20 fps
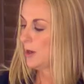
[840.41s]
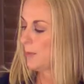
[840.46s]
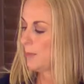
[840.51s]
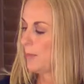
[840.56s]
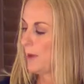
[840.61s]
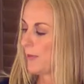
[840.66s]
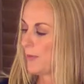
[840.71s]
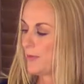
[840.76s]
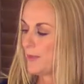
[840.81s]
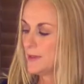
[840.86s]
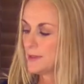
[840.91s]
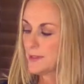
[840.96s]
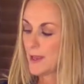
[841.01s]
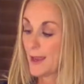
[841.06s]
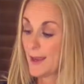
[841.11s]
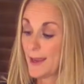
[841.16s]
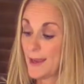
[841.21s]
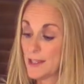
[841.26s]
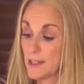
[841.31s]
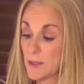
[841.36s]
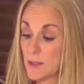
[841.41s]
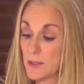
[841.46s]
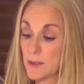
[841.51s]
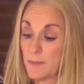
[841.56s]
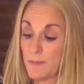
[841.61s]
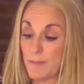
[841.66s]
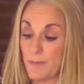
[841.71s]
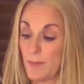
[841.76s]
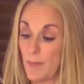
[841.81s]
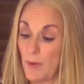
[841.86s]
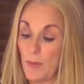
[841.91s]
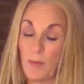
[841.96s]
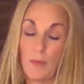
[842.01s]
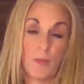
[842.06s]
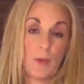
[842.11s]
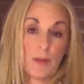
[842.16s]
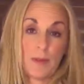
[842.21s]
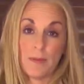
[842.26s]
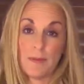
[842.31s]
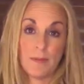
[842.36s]
but this I guess is
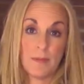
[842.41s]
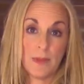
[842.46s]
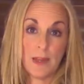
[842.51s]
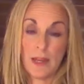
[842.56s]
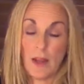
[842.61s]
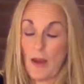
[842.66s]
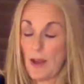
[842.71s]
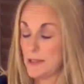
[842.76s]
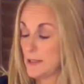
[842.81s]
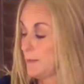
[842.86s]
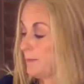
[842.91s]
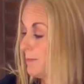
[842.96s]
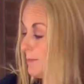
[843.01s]
what, you know, as a